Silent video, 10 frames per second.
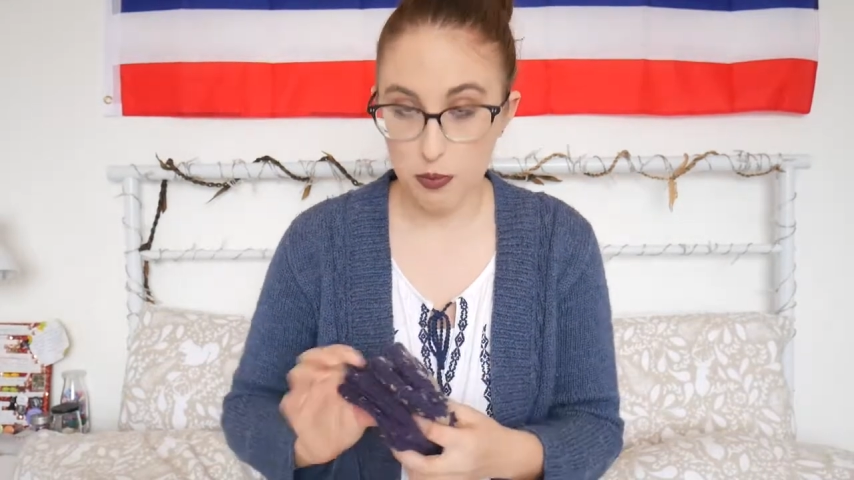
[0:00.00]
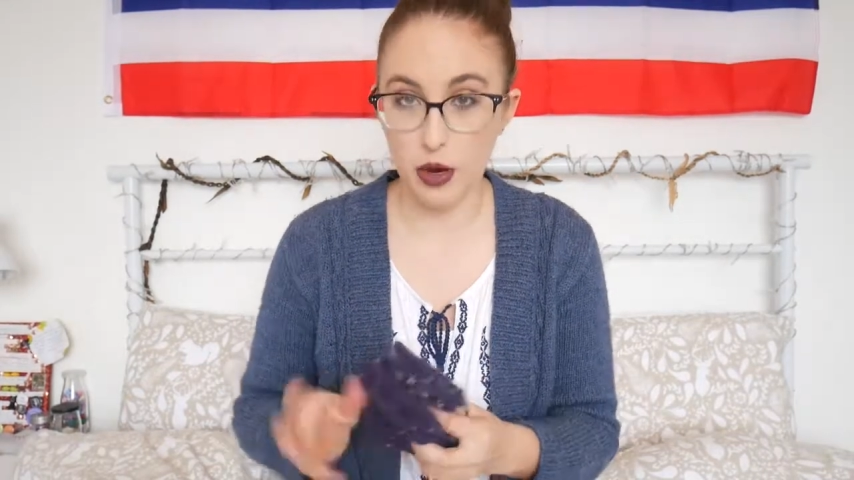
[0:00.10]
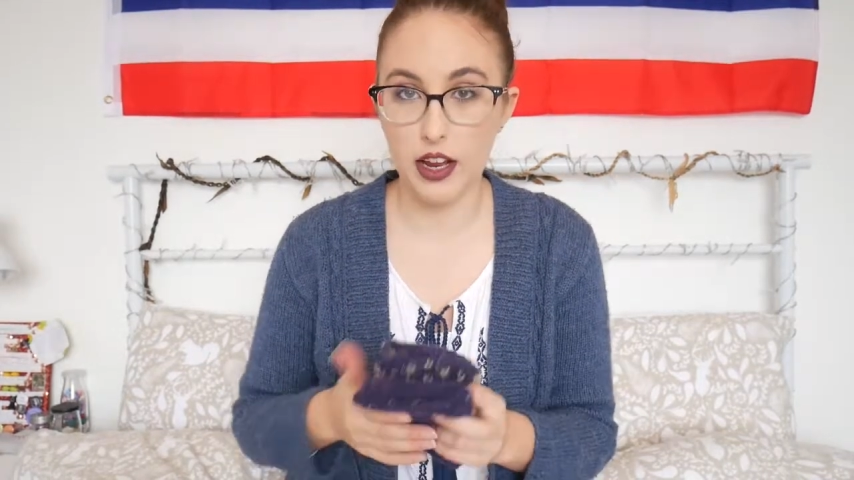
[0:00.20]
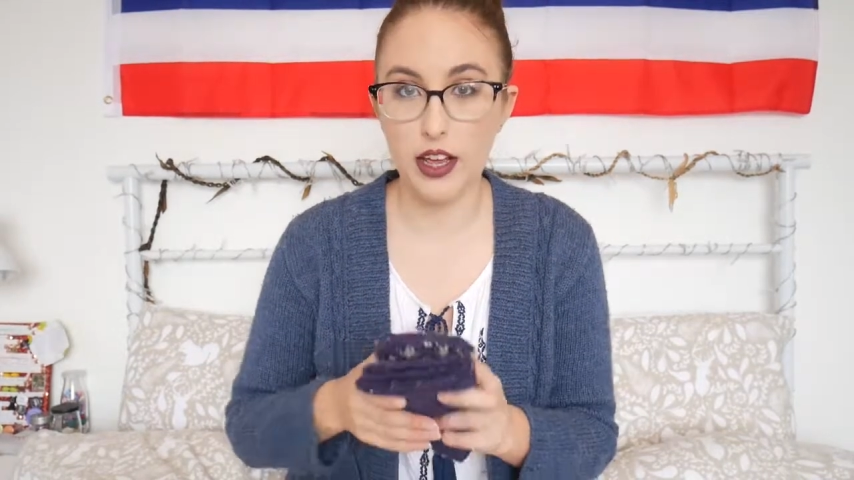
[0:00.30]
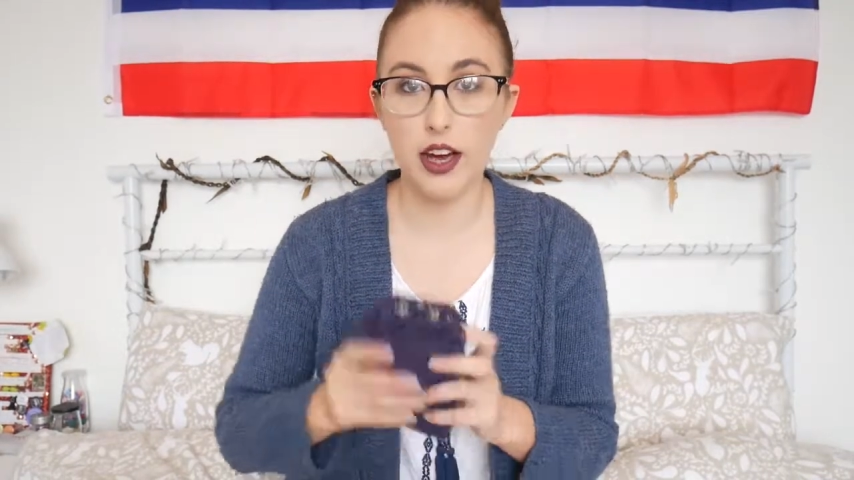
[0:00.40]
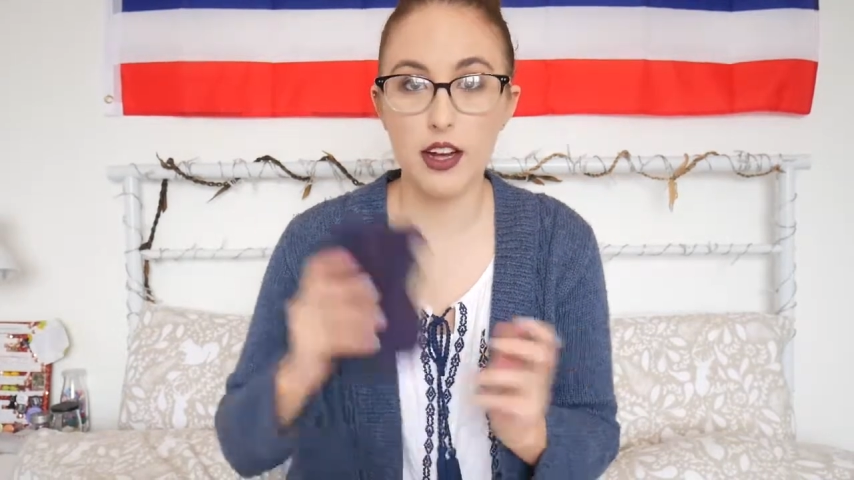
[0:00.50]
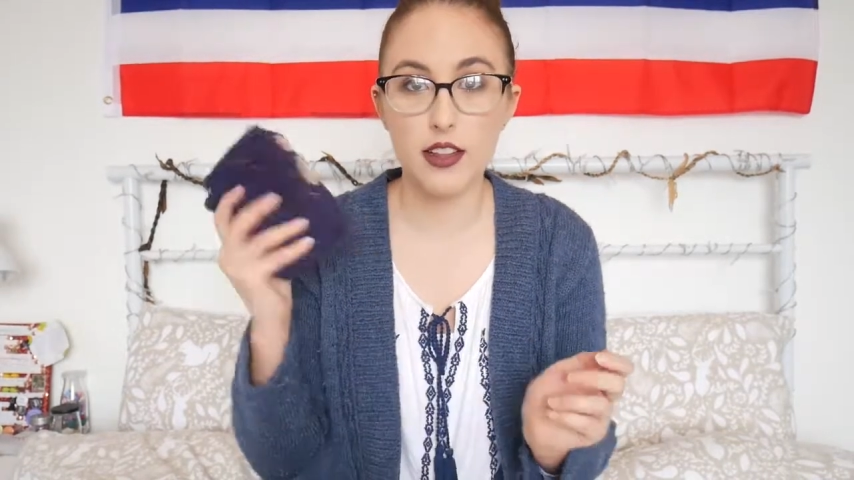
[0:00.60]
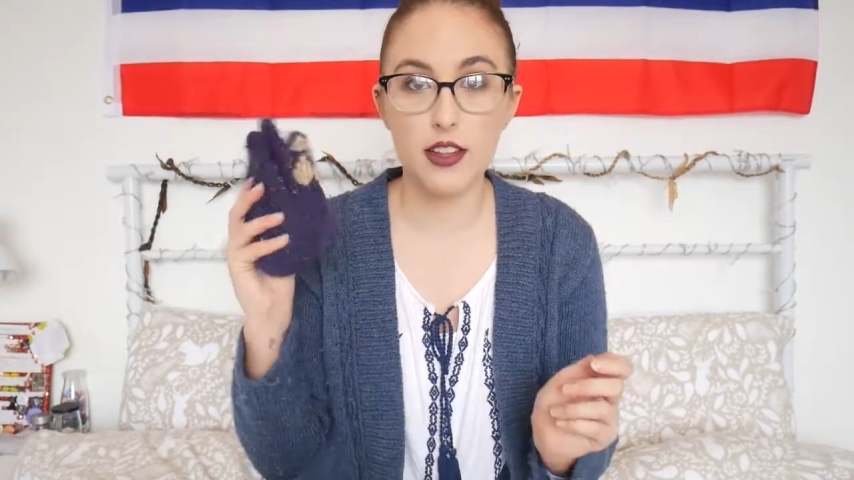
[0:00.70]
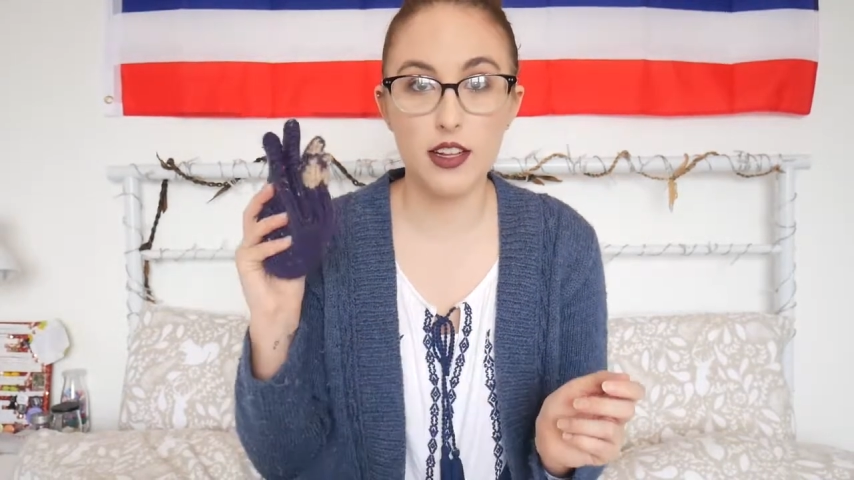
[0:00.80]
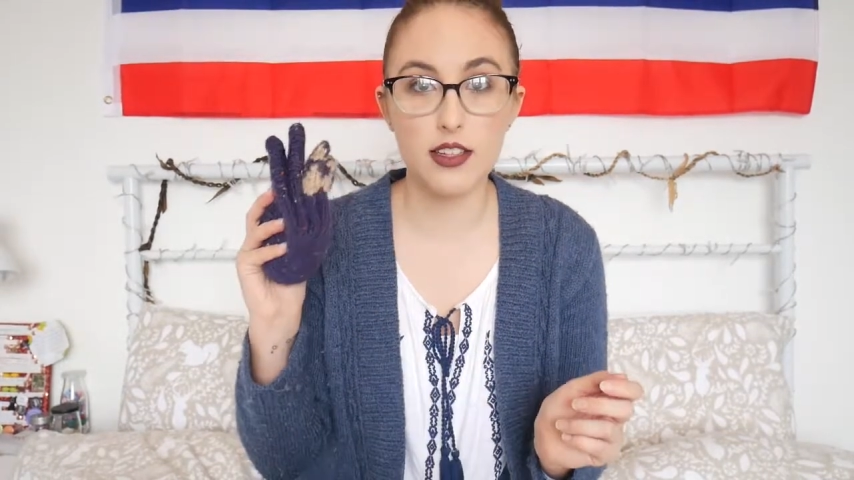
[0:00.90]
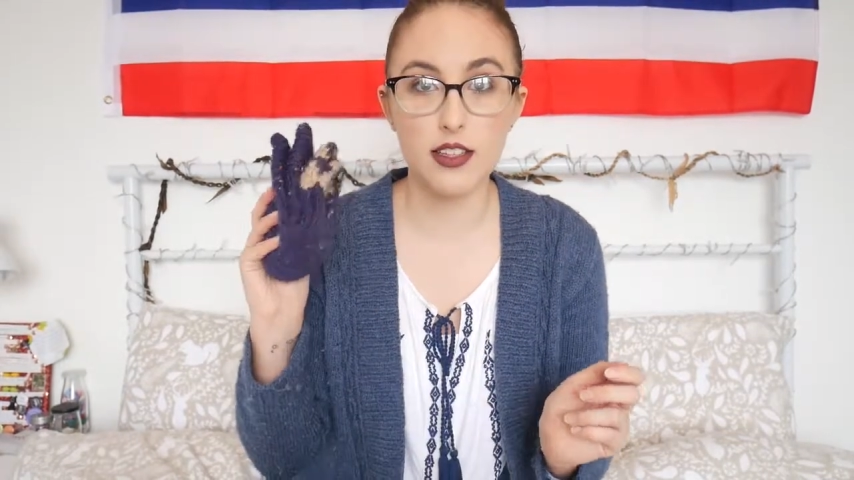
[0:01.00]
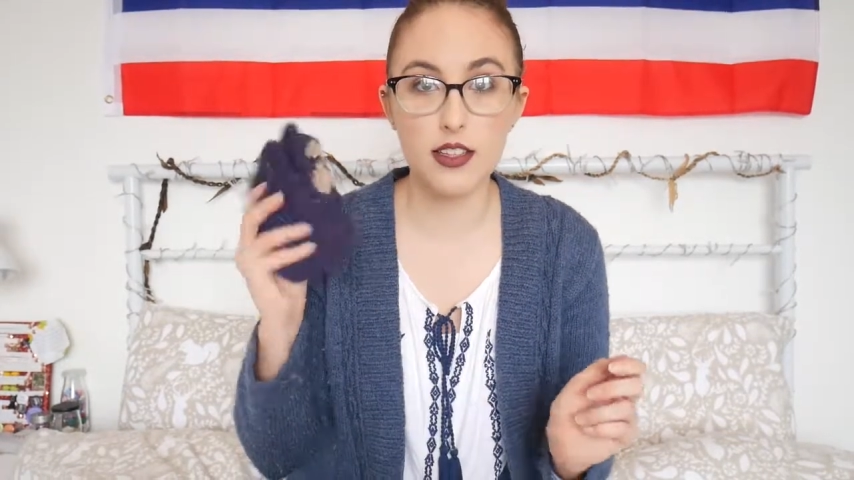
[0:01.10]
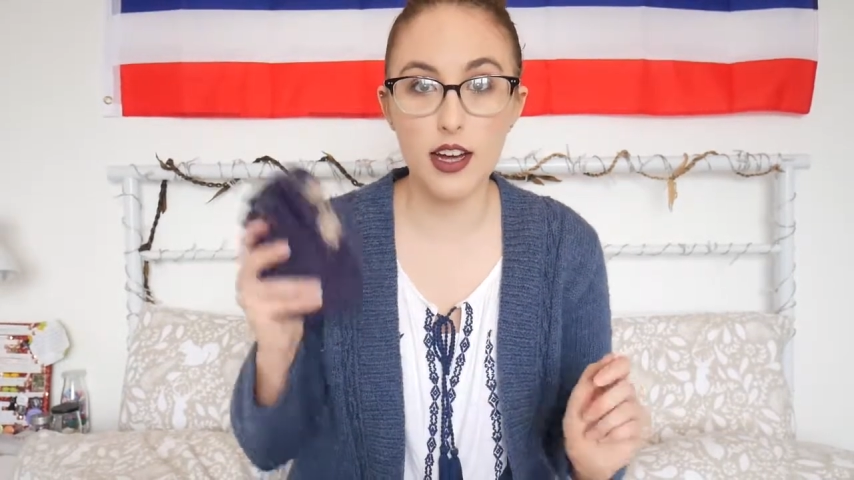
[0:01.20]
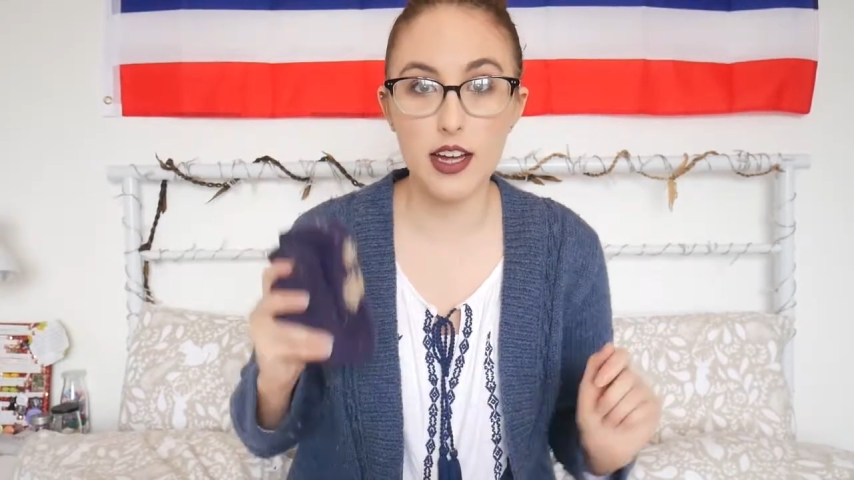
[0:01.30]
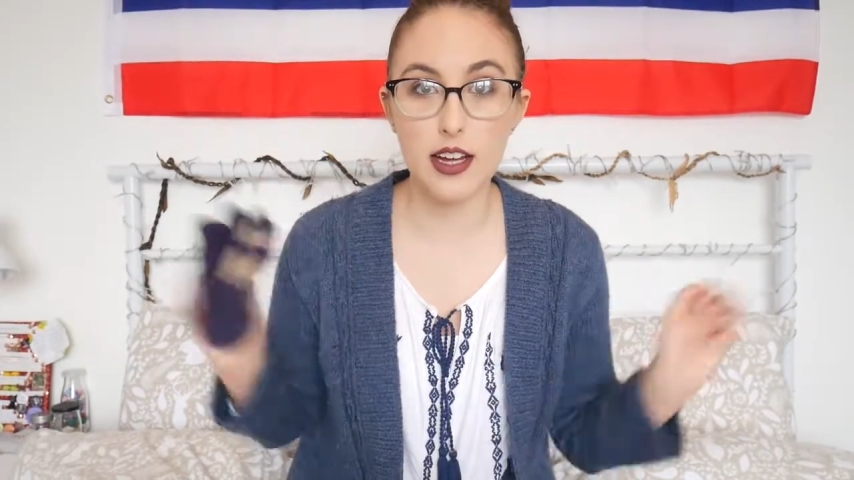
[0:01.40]
But yeah, that's
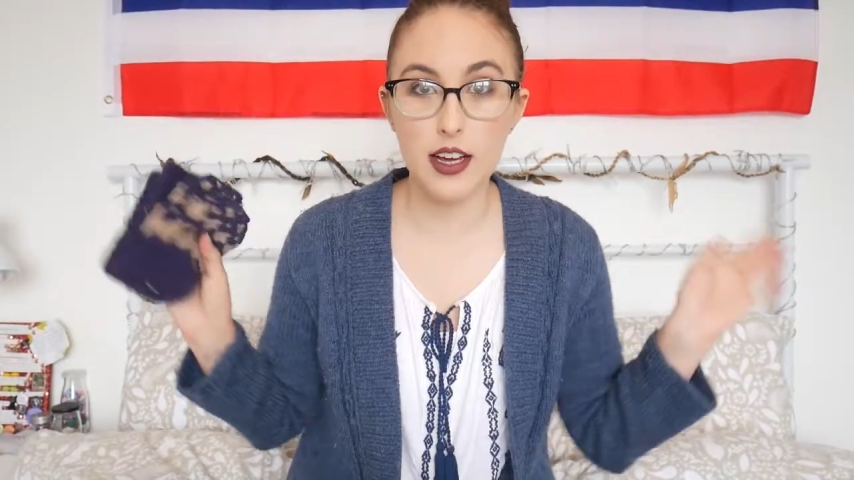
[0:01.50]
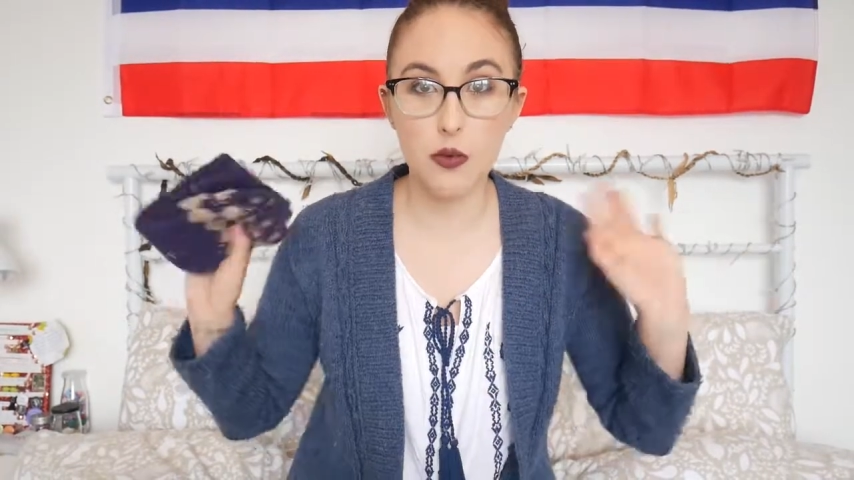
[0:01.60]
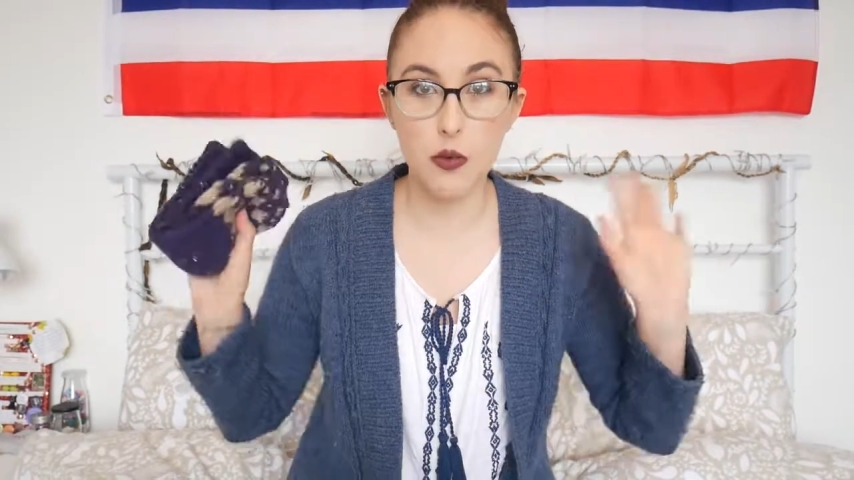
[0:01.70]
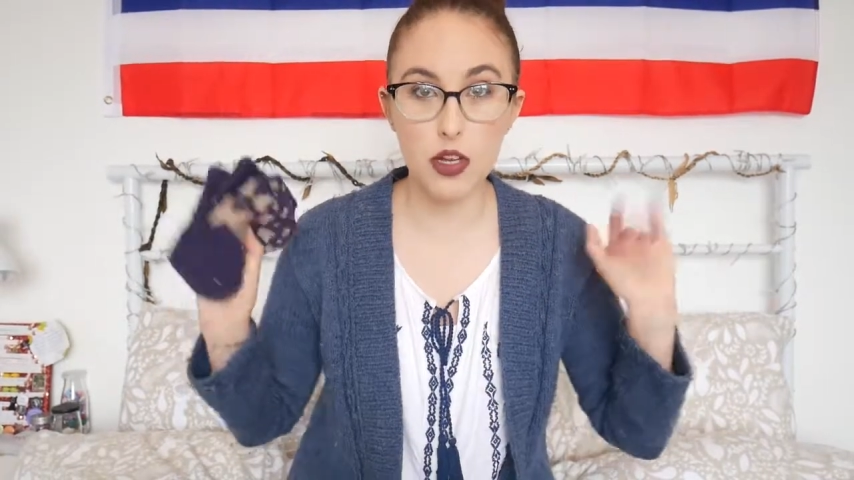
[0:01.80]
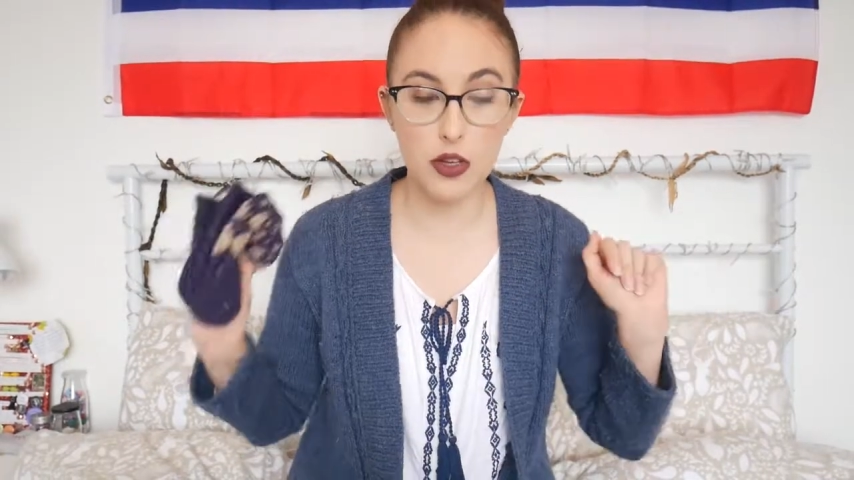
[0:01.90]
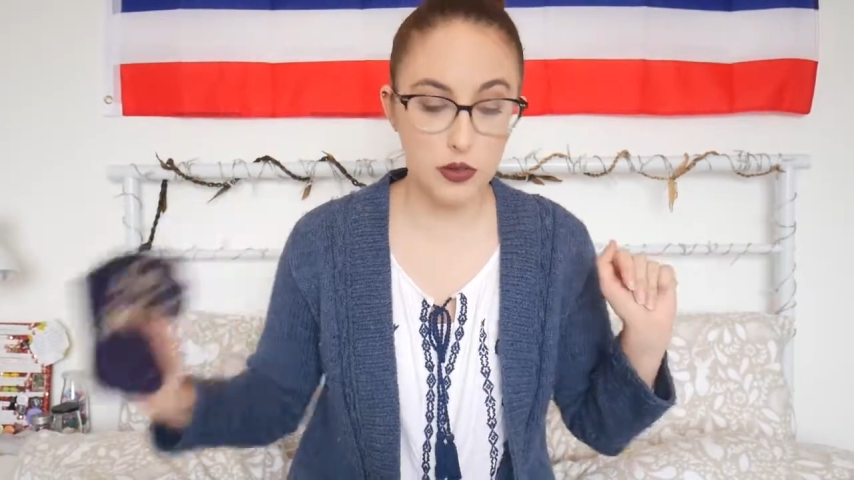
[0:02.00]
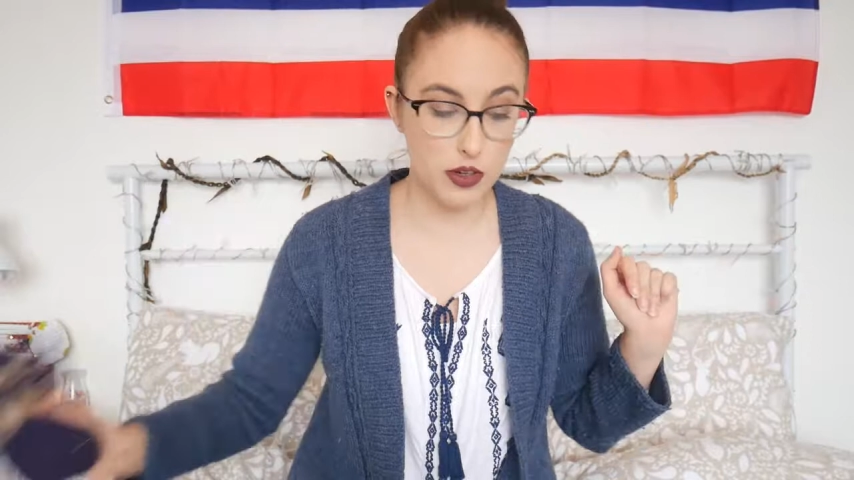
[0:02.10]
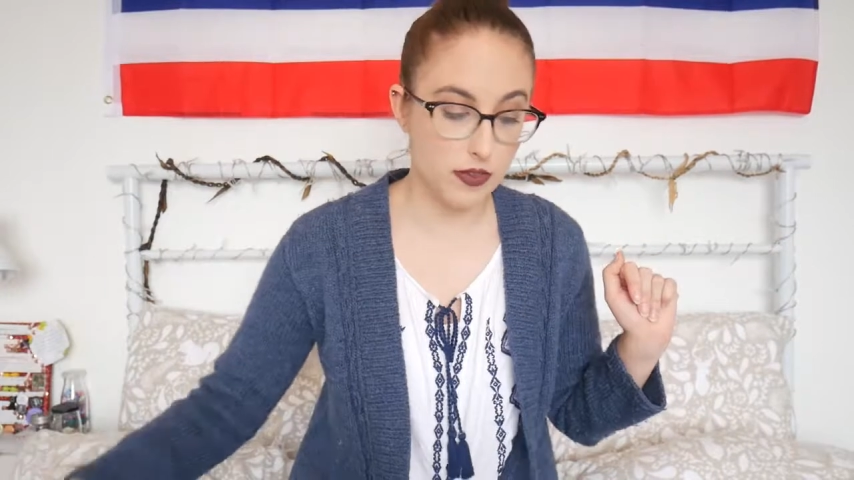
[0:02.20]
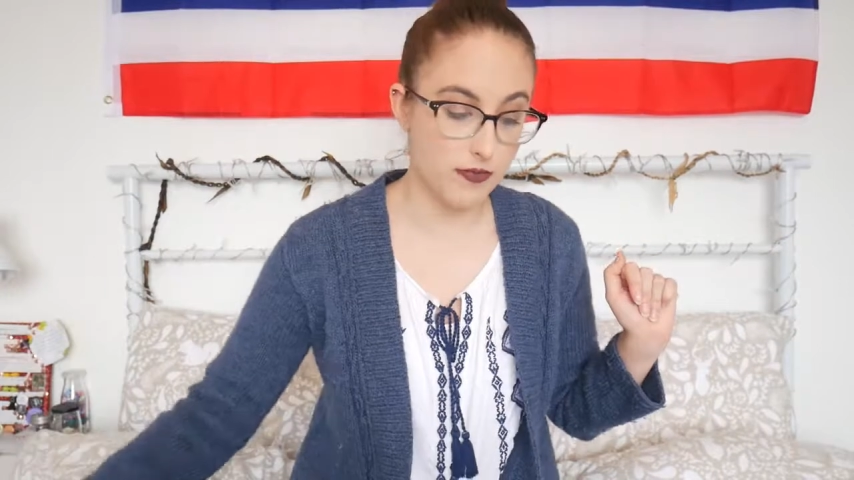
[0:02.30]
done. Woo!